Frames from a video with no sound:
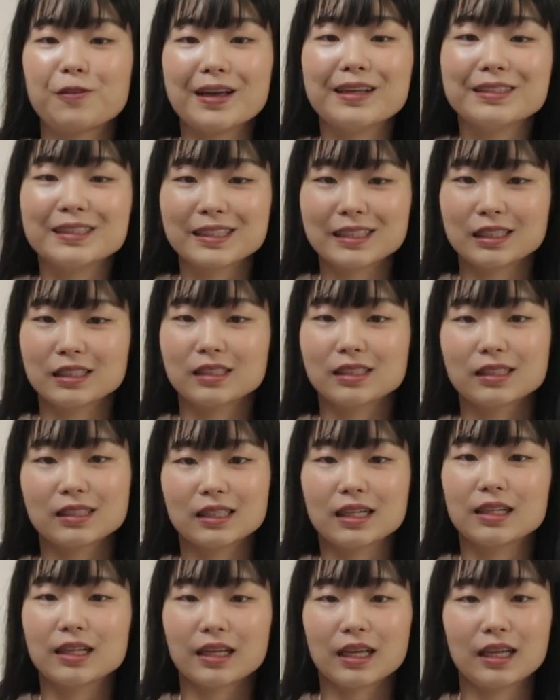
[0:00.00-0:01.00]
fancy
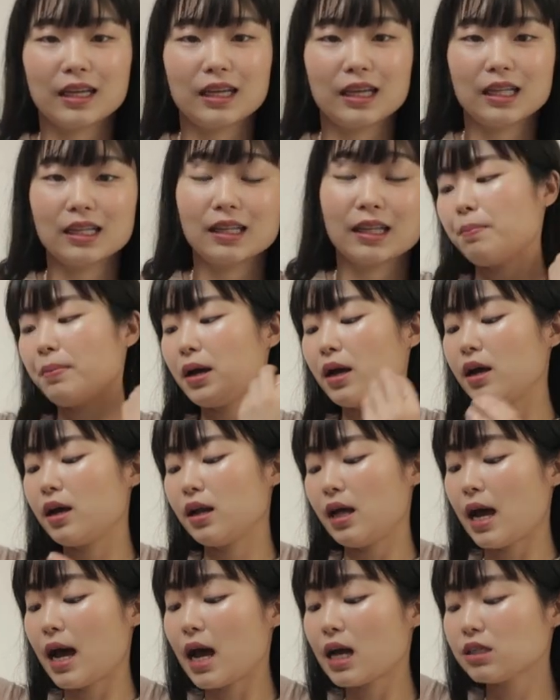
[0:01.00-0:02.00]
silky, but
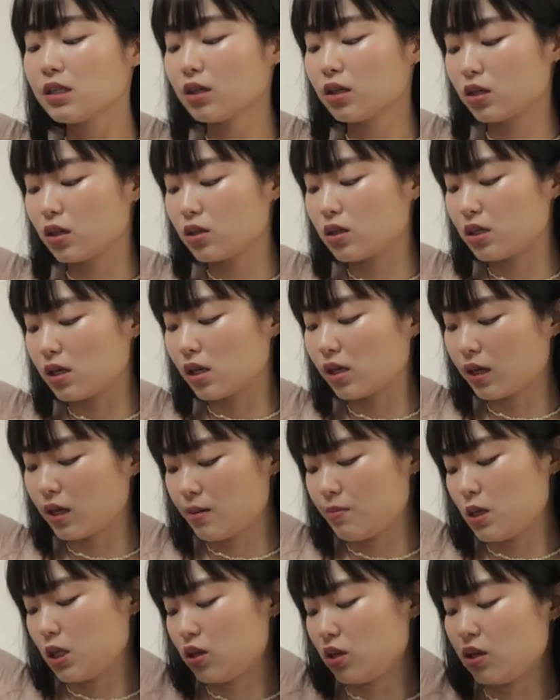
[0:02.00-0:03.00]
it has a good silky
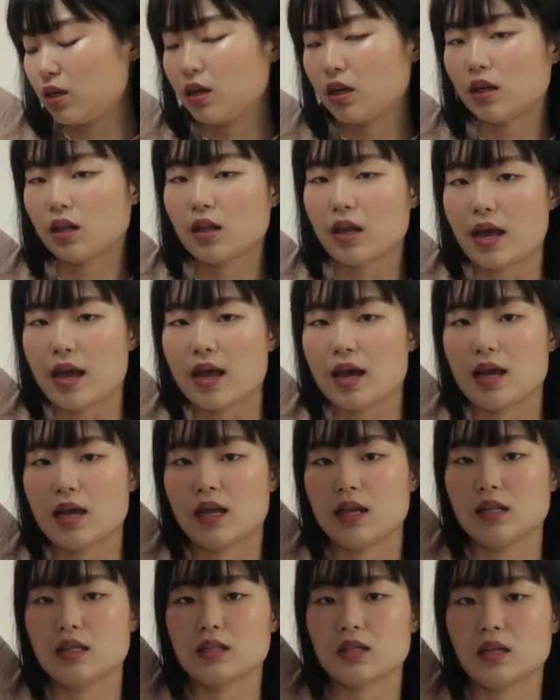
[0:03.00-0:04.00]
material
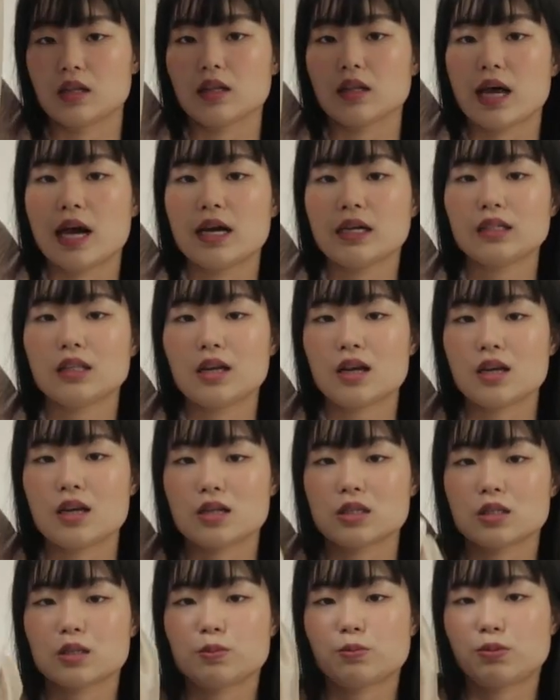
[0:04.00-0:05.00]
and the length
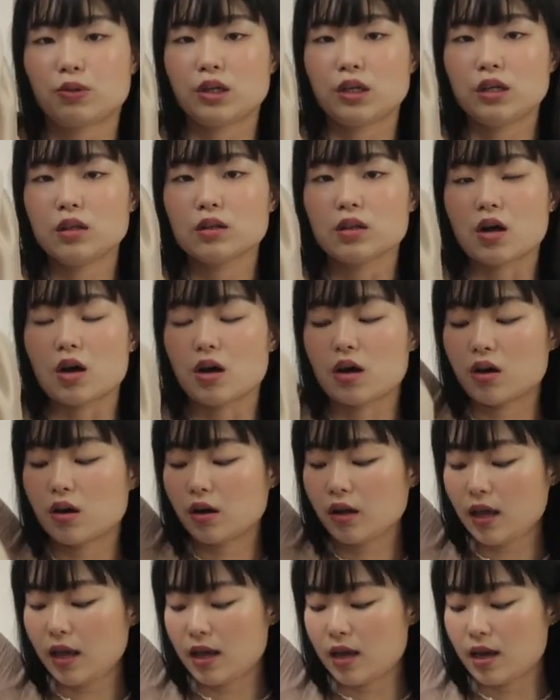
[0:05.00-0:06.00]
is pretty
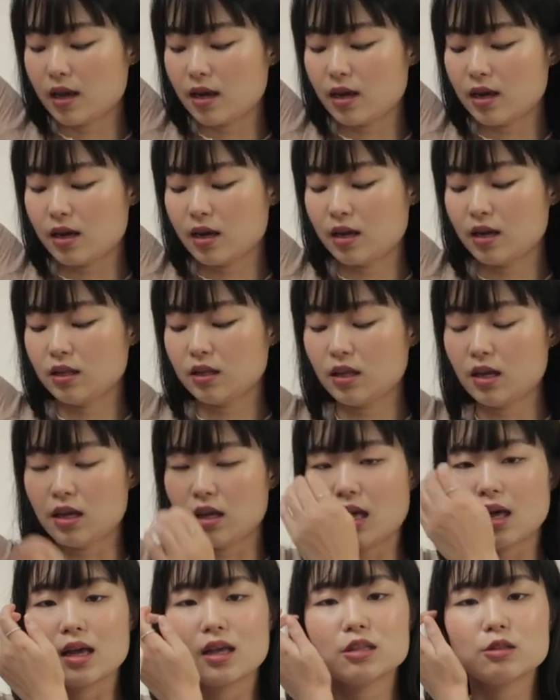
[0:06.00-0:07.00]
long and it
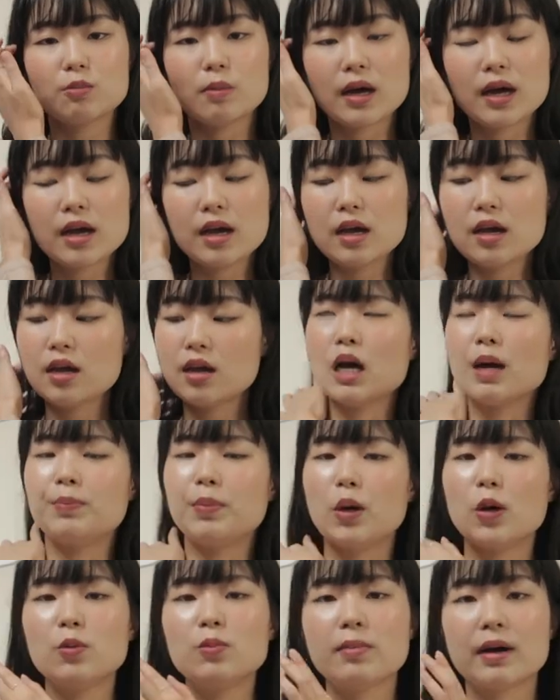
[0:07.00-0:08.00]
hits my
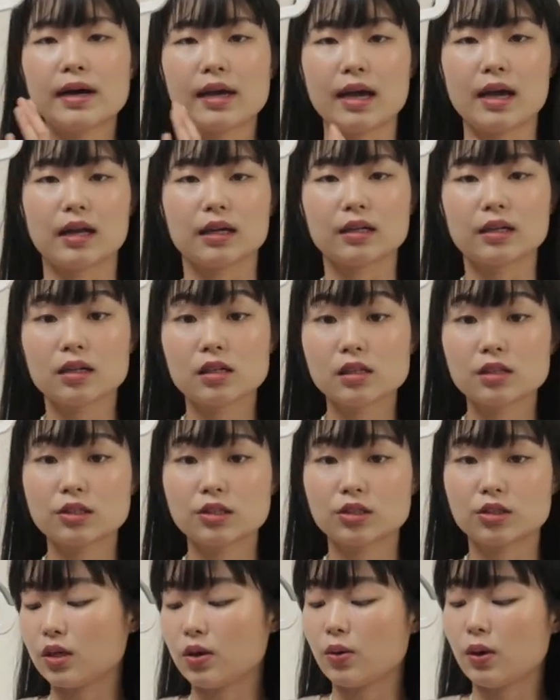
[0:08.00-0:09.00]
above my ankles,
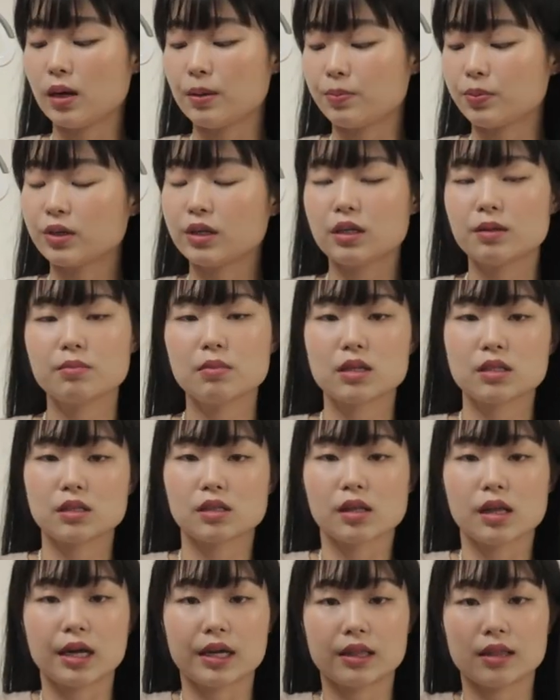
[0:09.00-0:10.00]
so I pretty much
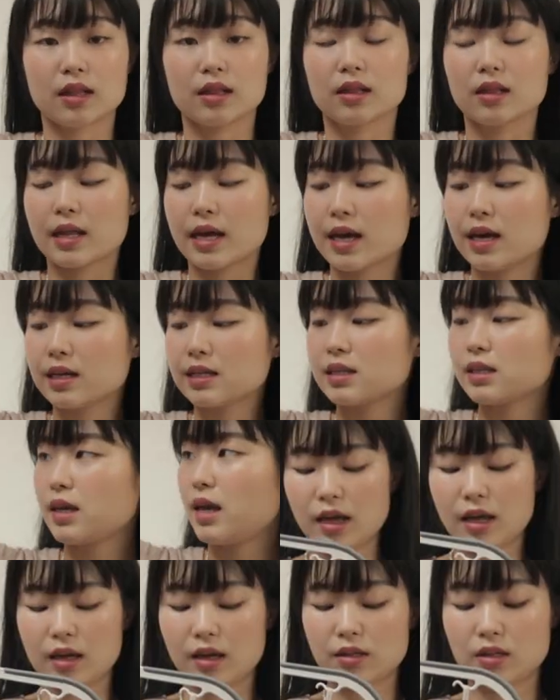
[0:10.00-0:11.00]
like the length.
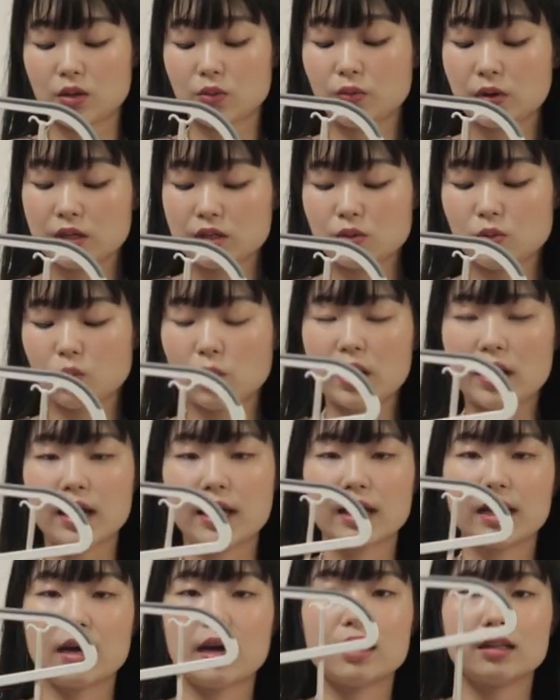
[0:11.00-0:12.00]
And the reason why
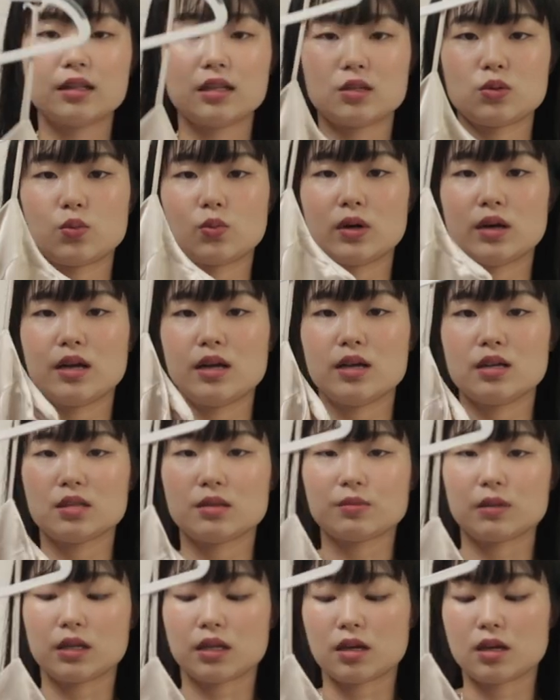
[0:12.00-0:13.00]
I got this one is
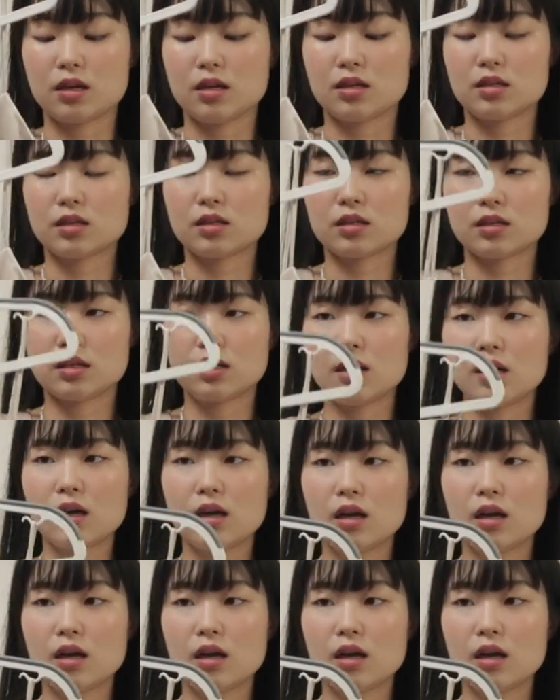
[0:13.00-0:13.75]
because